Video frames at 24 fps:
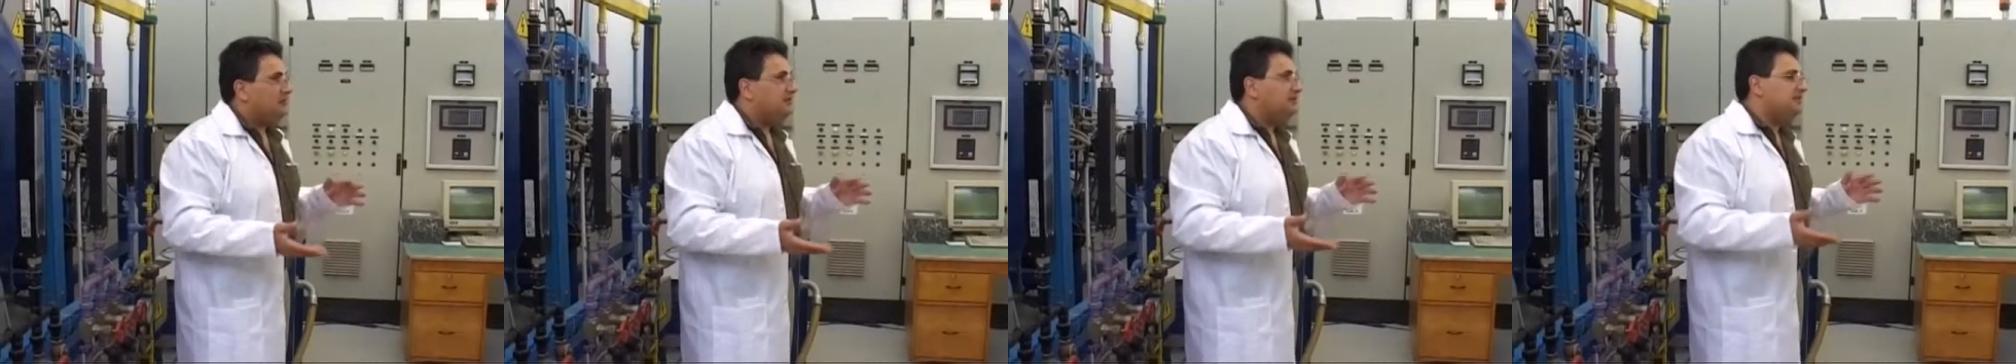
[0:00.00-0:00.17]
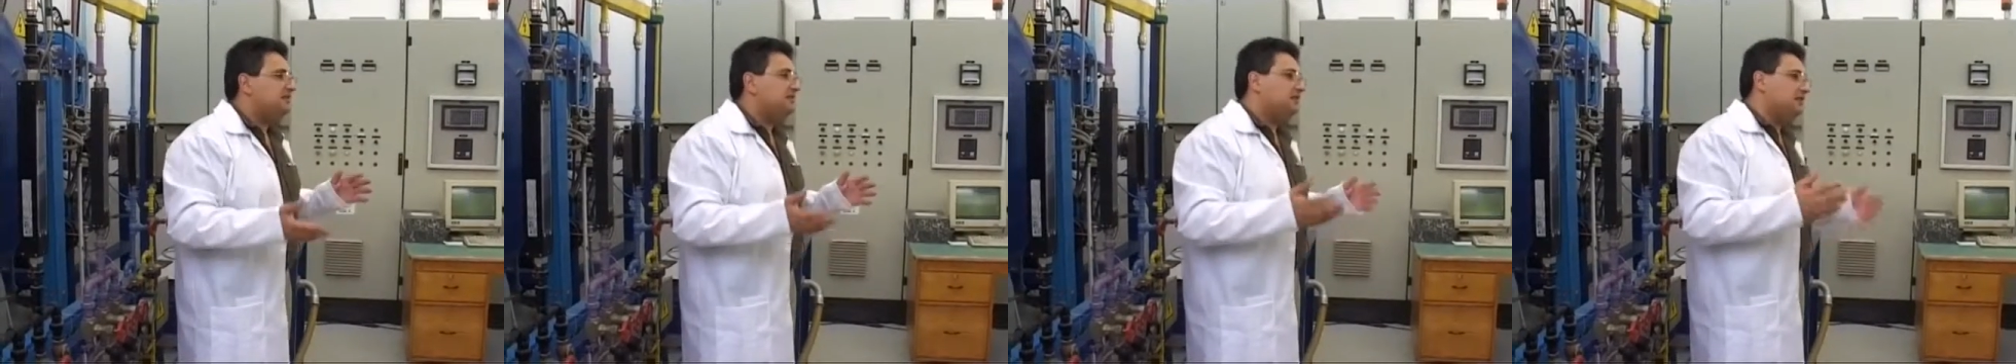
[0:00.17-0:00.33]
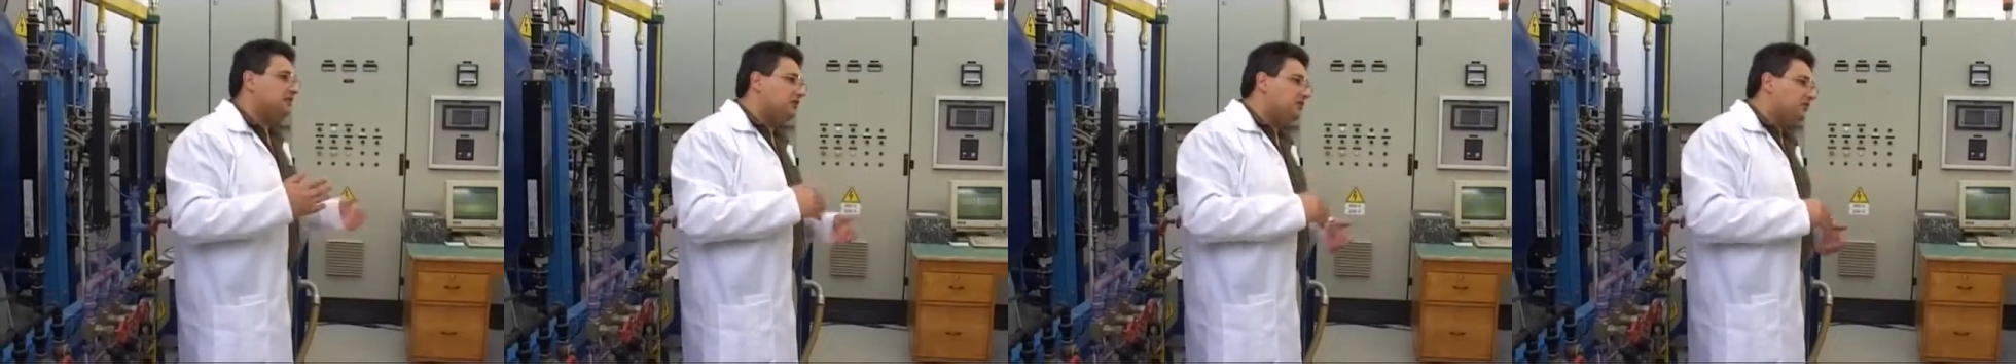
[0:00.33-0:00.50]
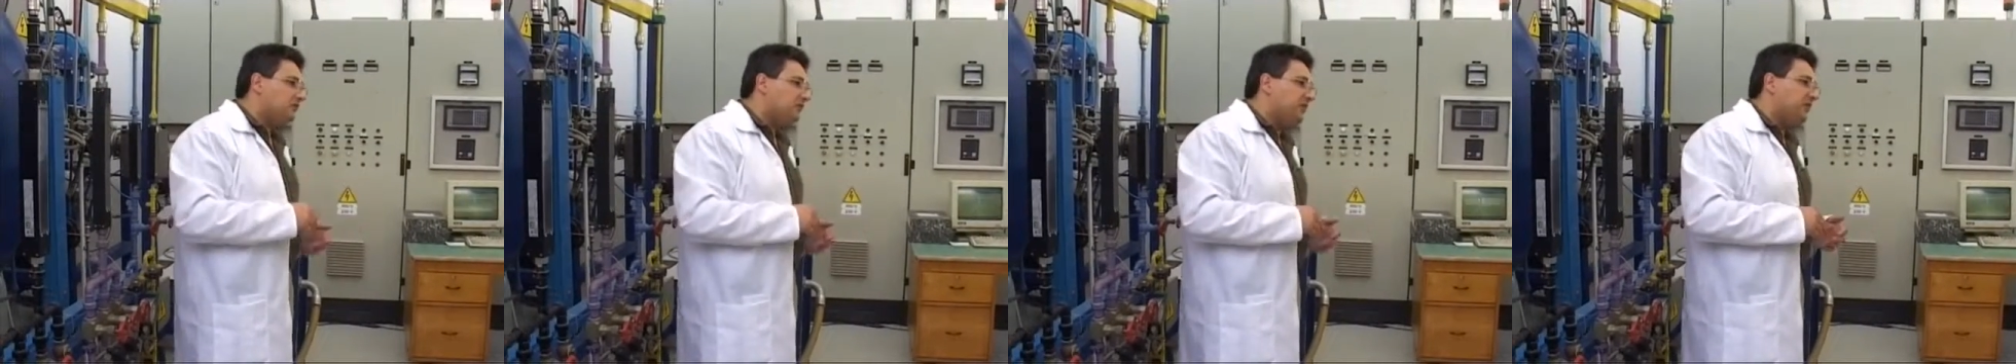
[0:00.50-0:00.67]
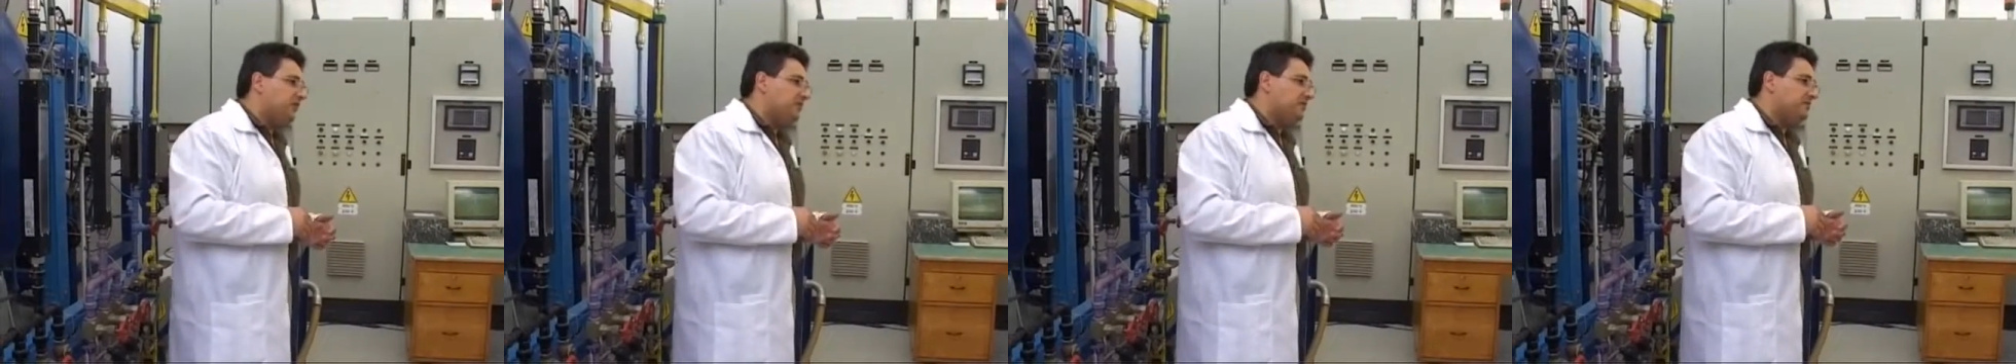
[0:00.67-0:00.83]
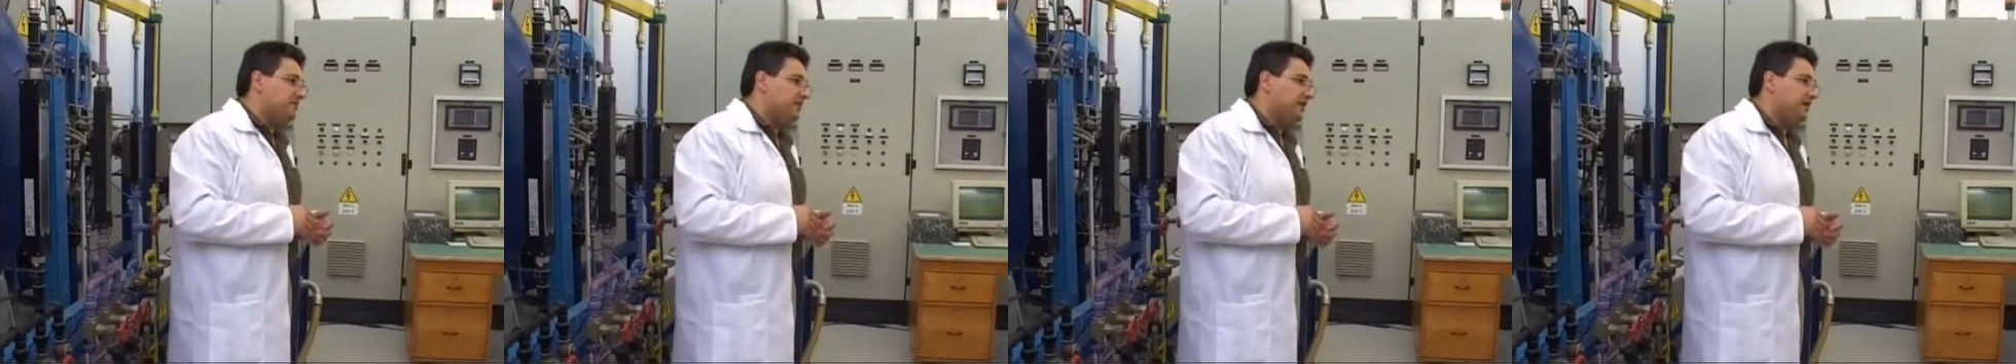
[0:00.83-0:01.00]
instead of
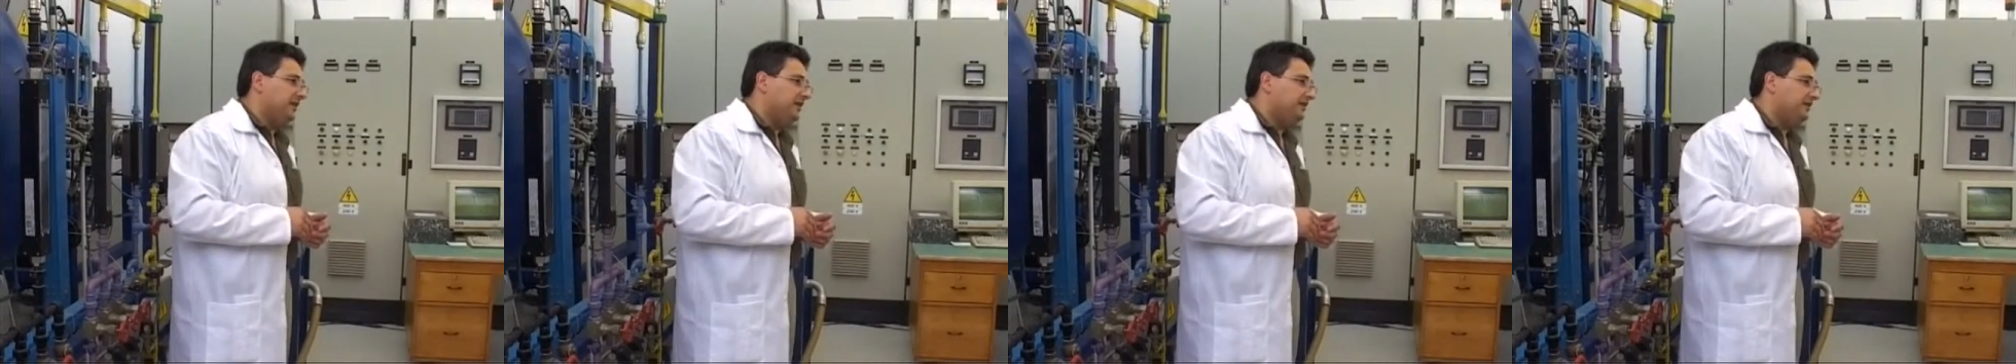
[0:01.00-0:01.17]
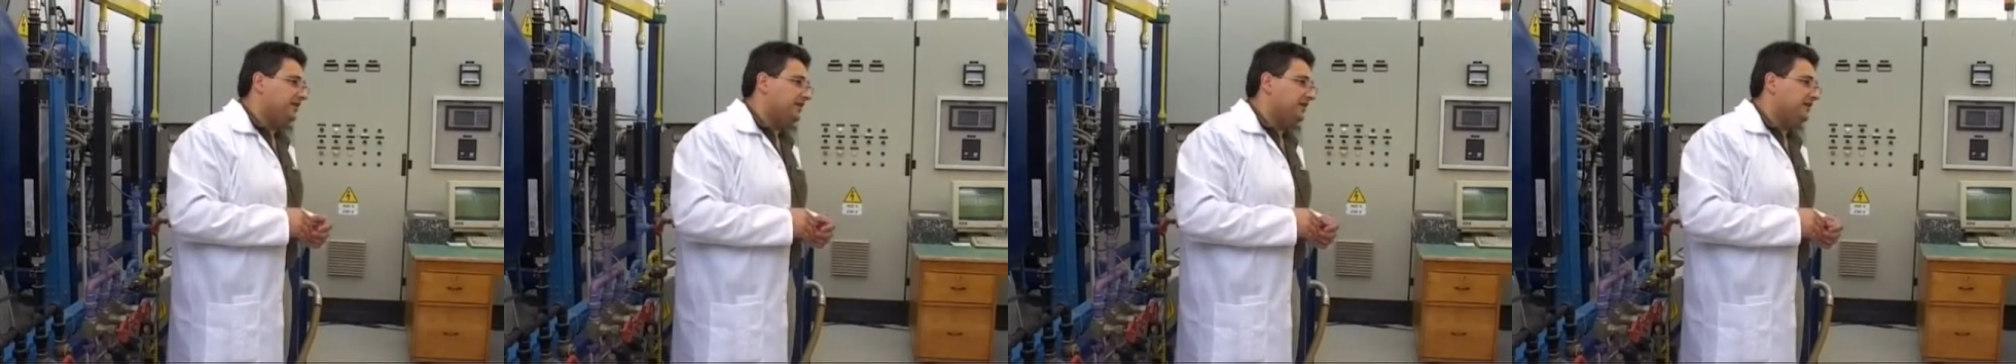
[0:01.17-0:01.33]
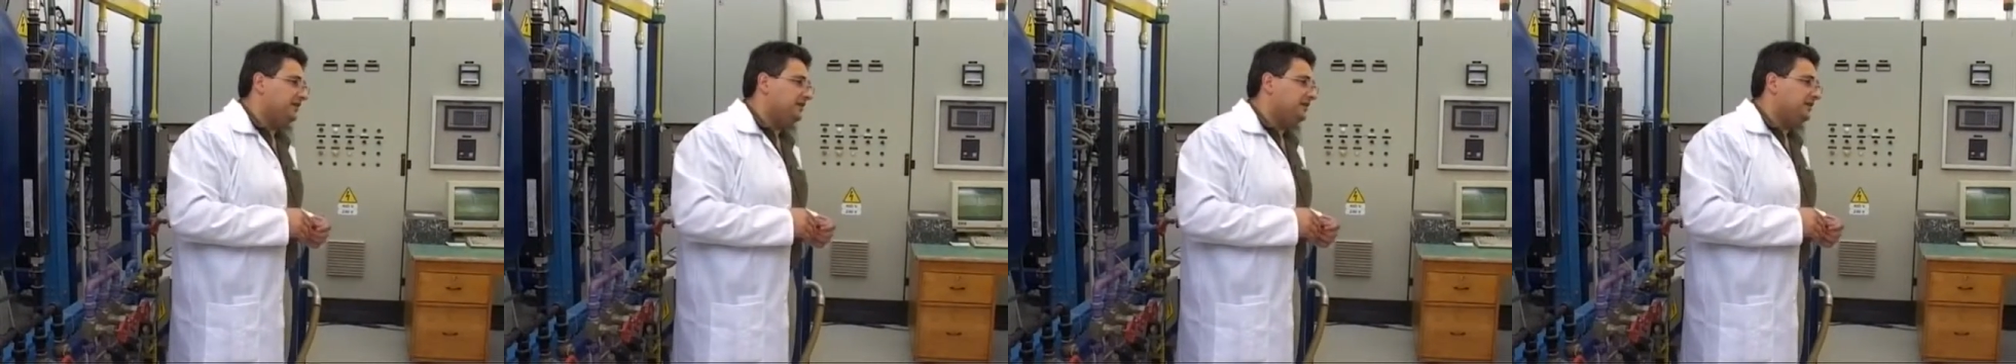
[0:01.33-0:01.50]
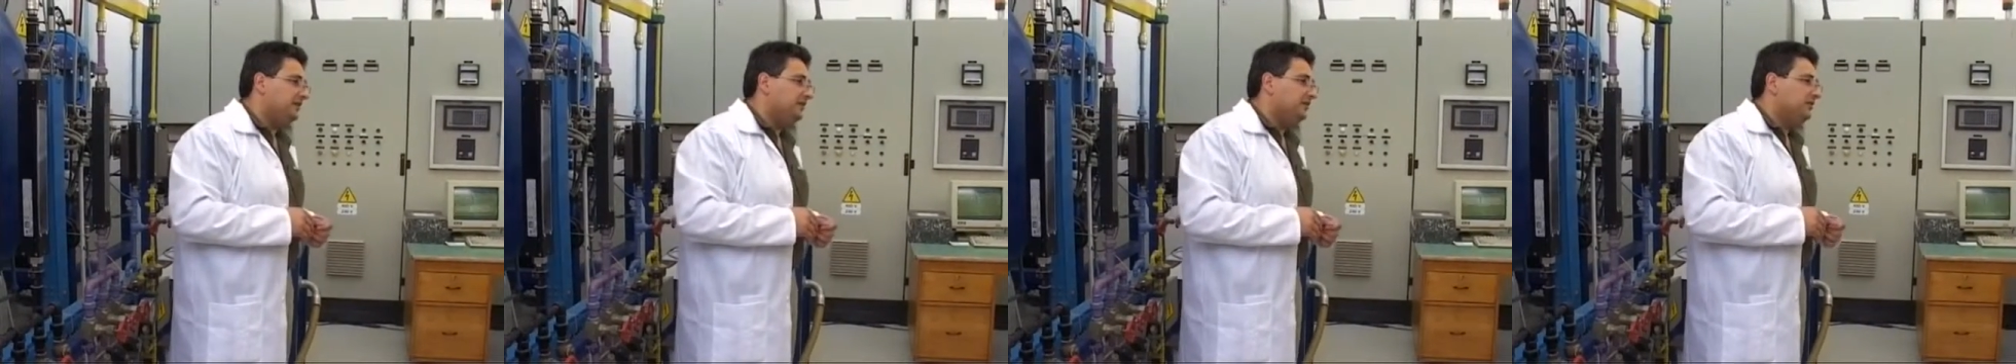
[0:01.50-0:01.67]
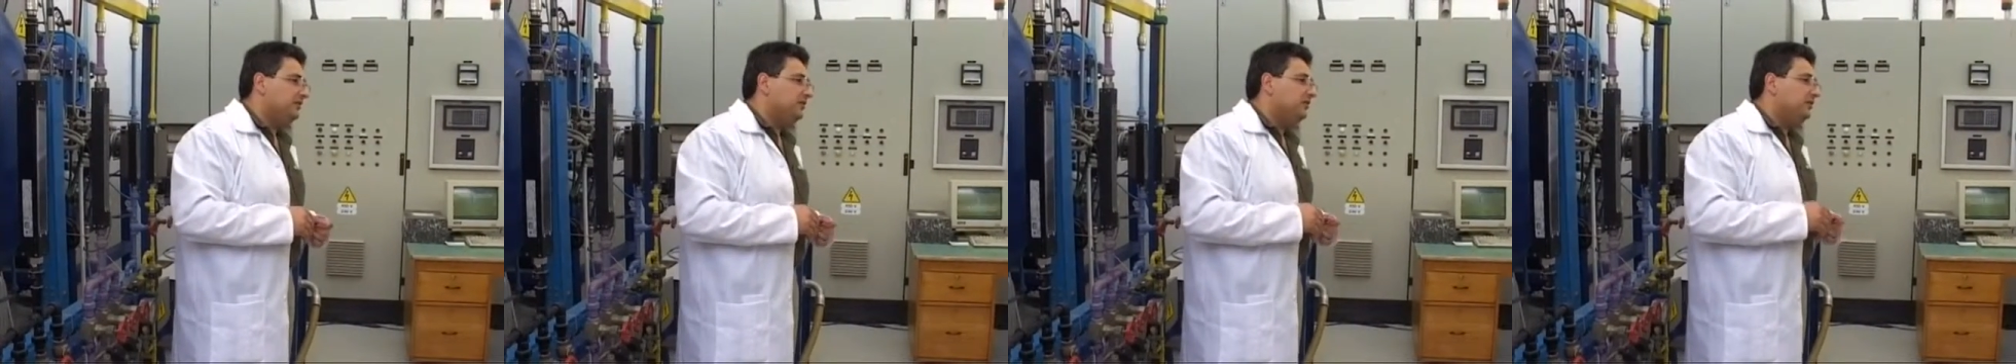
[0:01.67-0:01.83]
plasma nitriding.